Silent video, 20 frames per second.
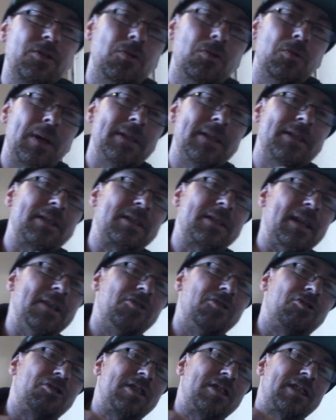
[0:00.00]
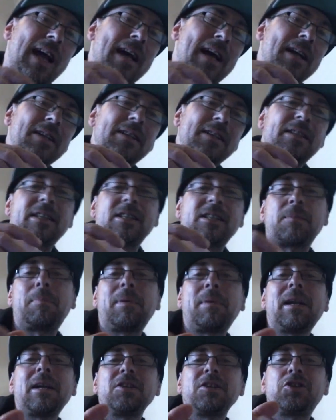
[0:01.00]
always, as industry standards, and as it
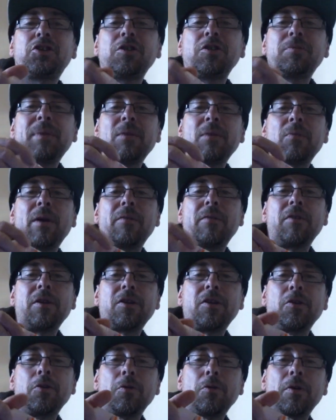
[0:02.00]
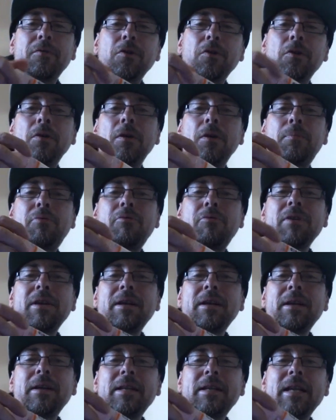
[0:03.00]
bloody should be, whether you have got a
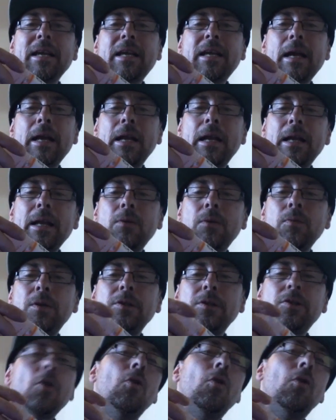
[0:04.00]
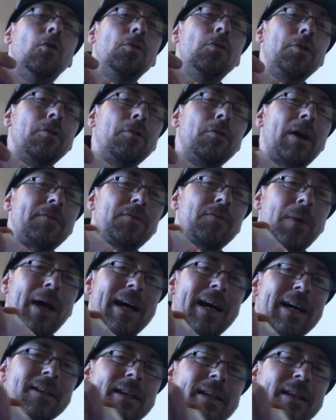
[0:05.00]
pre-nick liquid or you have to add